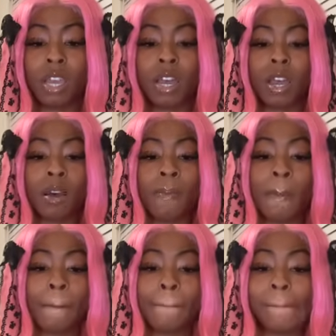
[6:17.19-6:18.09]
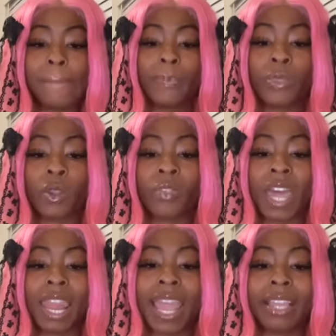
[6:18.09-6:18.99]
Um or
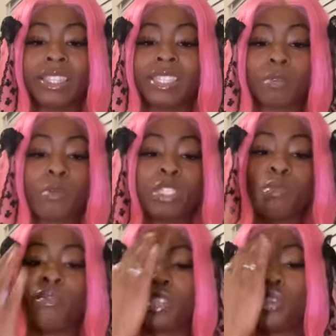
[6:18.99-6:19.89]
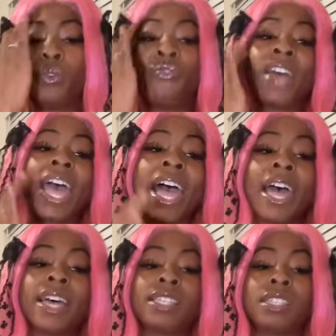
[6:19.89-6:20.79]
that like something was moving too
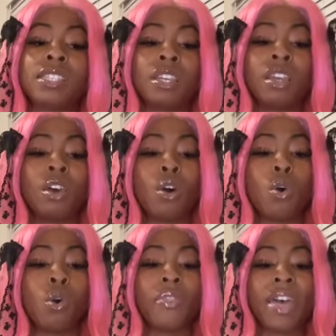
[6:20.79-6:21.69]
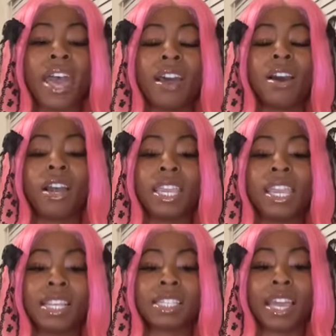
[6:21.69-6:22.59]
fast. Or that uh,
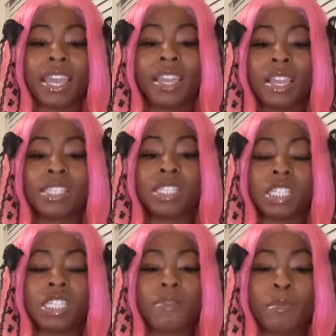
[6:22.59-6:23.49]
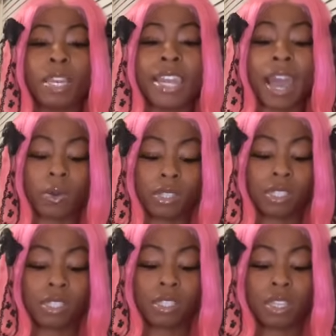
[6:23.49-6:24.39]
again is like it's just giving me
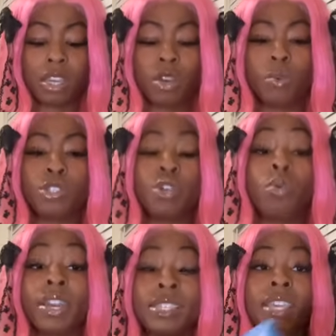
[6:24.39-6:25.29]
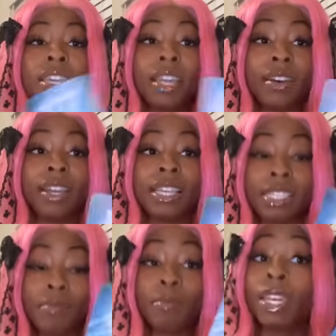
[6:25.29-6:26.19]
doubts with too risky. Literally, it's
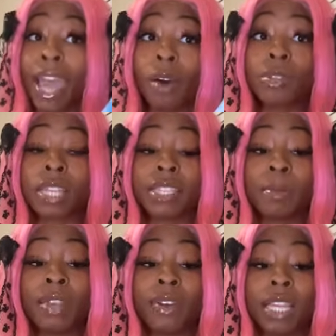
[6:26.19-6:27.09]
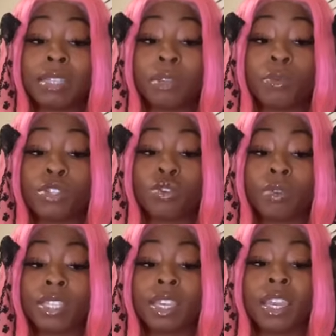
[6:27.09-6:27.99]
giving me doubts. Like somebody felt like something was too
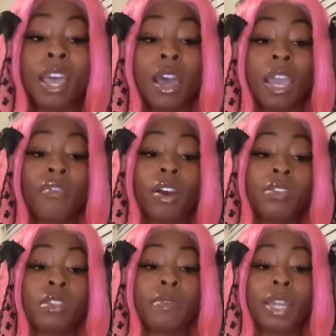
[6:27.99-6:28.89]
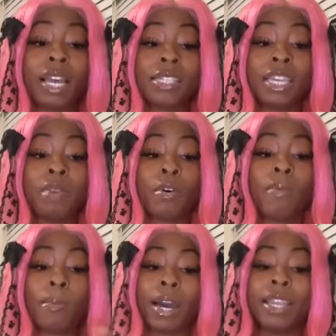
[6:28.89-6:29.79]
risky. And for others of you, like I said, keep an
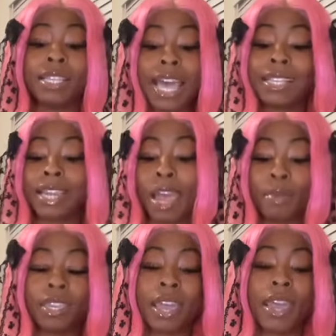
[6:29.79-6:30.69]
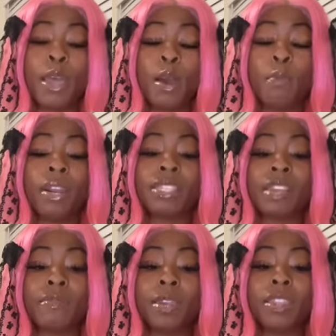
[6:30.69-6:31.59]
open mind. This hasn't happened yet. But it's
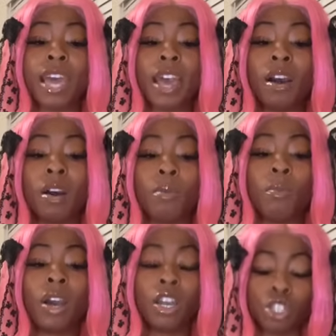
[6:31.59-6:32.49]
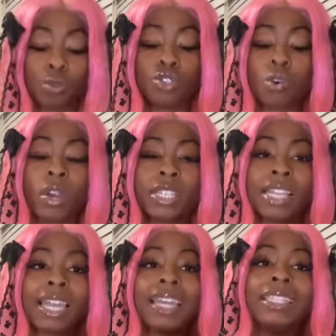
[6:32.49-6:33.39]
giving me that um with untrue stories,
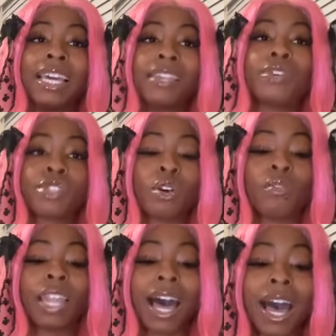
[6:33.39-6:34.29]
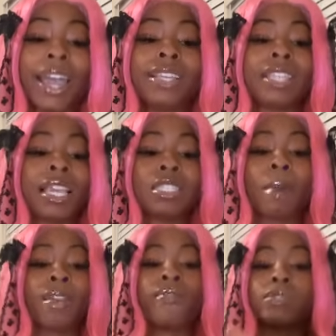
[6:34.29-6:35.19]
that's like telling yourself lies. Like
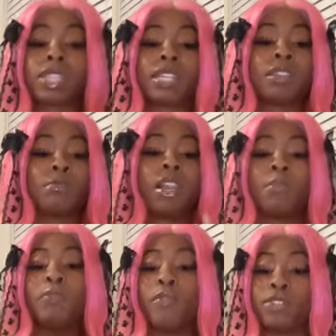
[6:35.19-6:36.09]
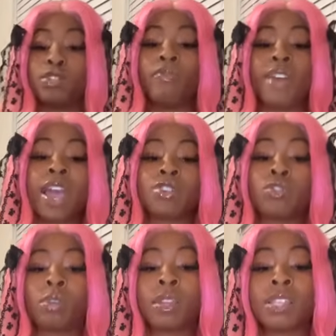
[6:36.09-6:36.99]
somebody feels like something could be moving too fast or
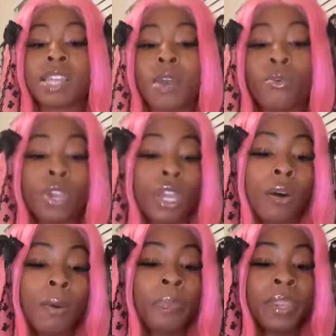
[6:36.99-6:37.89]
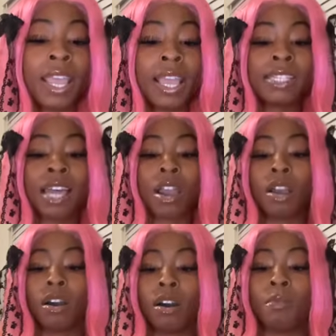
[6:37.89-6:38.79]
something that's not real. It's not
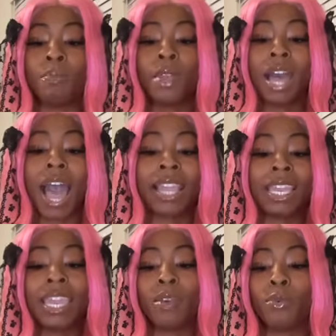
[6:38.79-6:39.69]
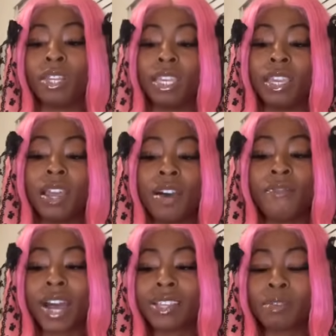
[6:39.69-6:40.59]
um I can't really
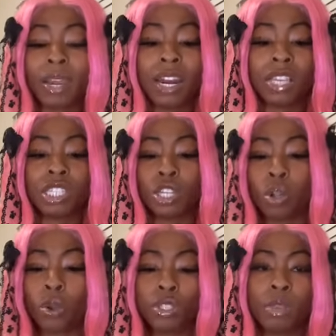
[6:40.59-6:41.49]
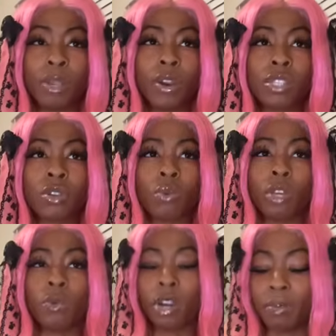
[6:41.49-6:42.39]
find somebody that's loyal to me or that's gonna
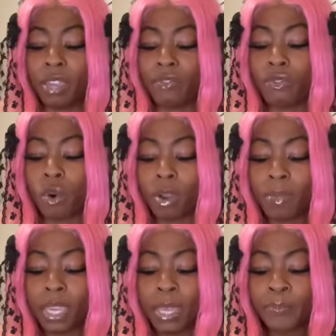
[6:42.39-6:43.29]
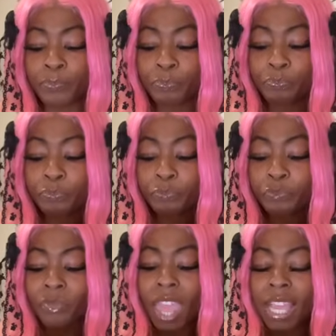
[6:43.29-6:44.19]
really want to be for me.
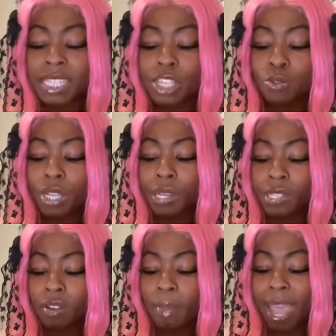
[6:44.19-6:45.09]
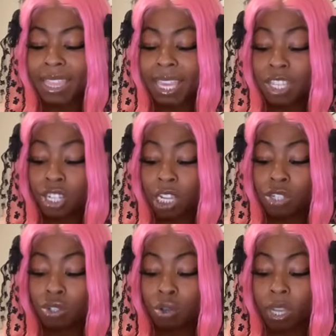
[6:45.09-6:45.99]
It says you tell yourself bad things, change
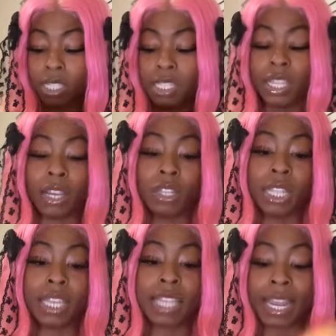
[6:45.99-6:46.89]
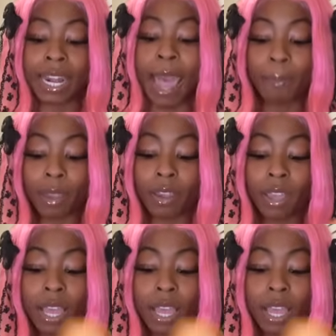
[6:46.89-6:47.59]
your stories, and see the good things that can happen.